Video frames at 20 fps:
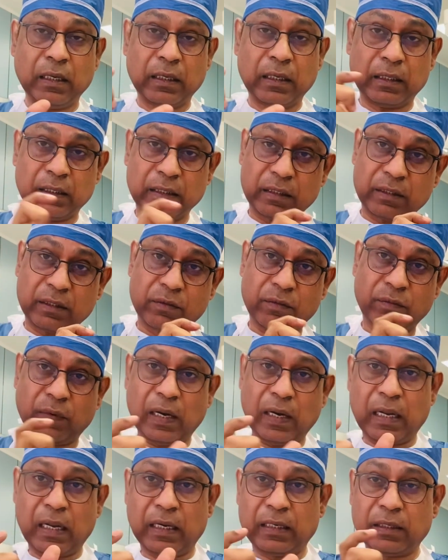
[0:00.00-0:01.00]
this
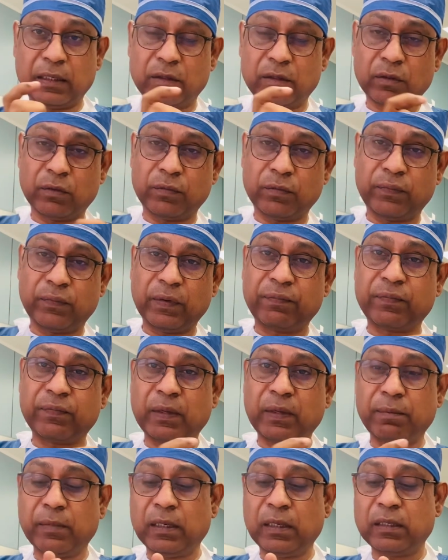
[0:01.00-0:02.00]
vial into
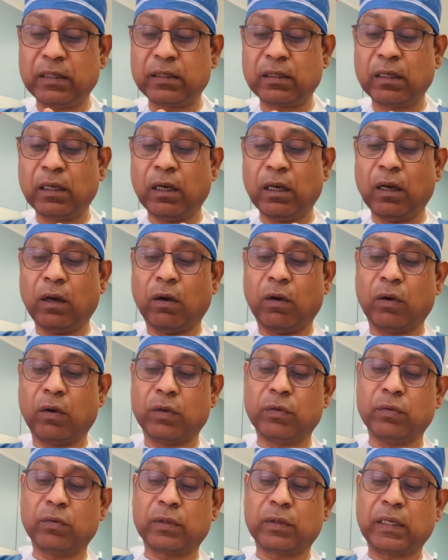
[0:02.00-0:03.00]
50 mils, or
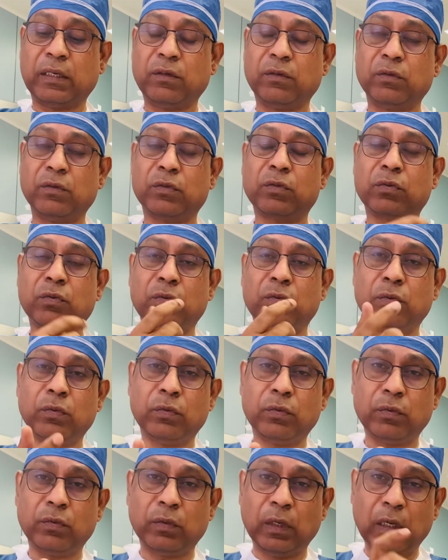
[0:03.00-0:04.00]
you can use
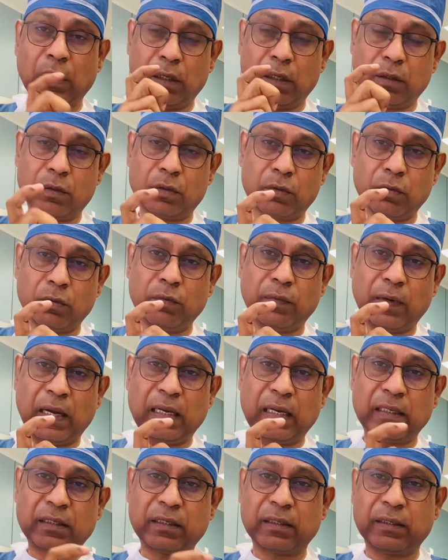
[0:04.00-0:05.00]
two
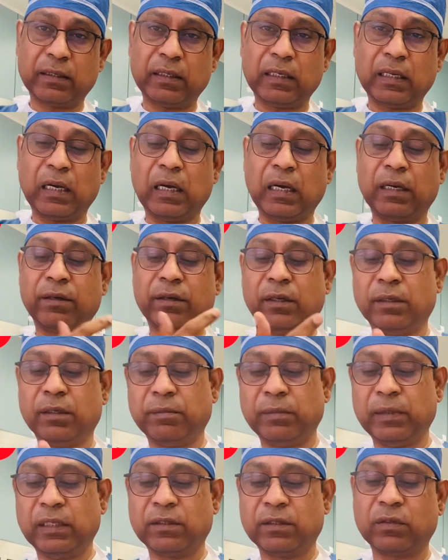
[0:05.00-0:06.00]
vials in 100
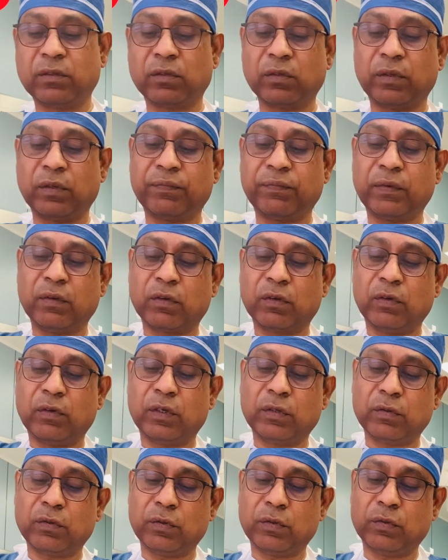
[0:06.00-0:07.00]
mils. So if you're
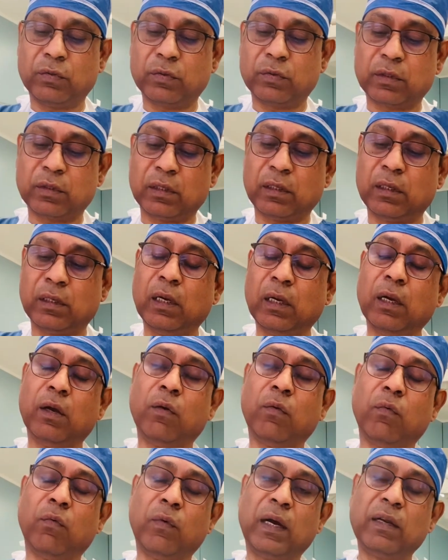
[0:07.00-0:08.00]
going to use
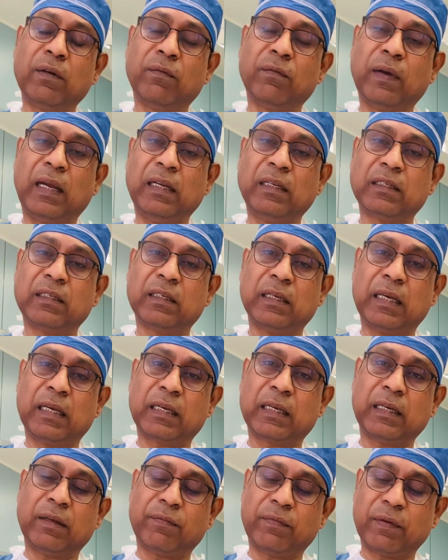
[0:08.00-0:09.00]
one vials
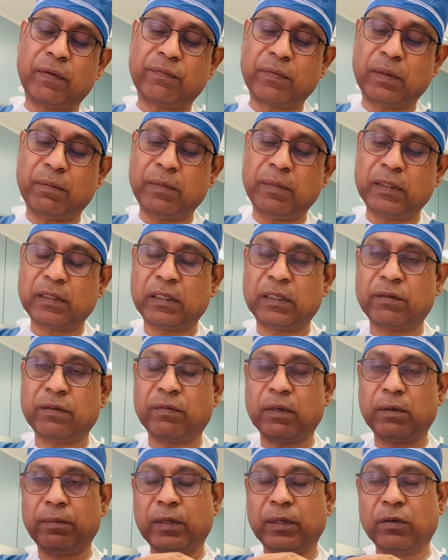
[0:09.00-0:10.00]
like in a 50 mils, it
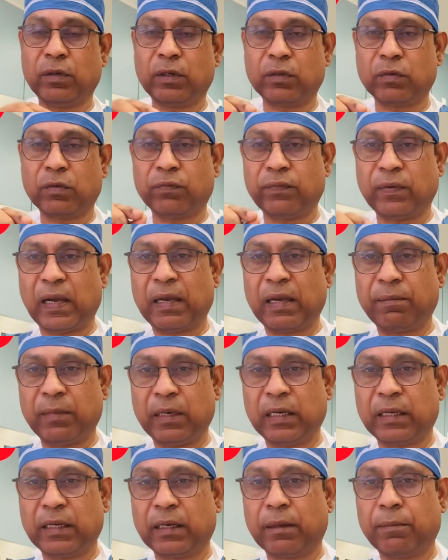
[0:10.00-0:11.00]
will be going to 5
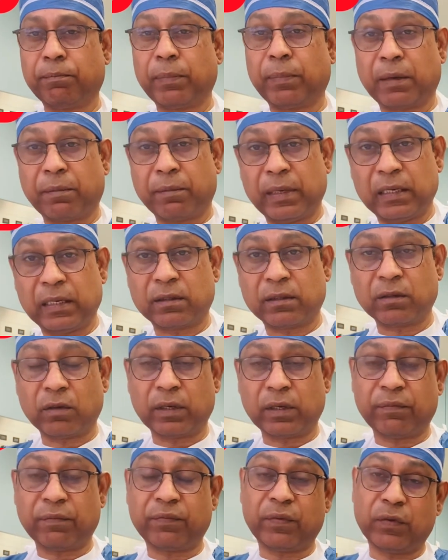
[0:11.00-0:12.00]
milligram per mils.
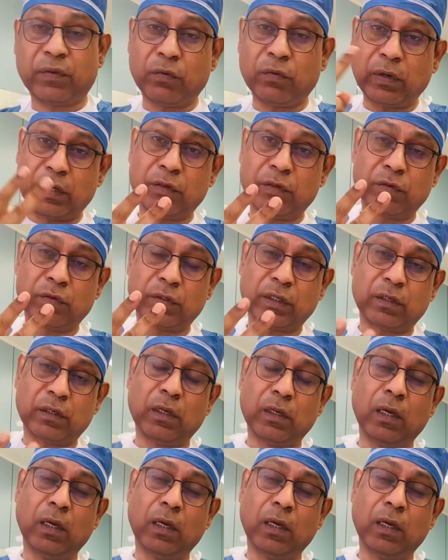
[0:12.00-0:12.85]
Or if you are using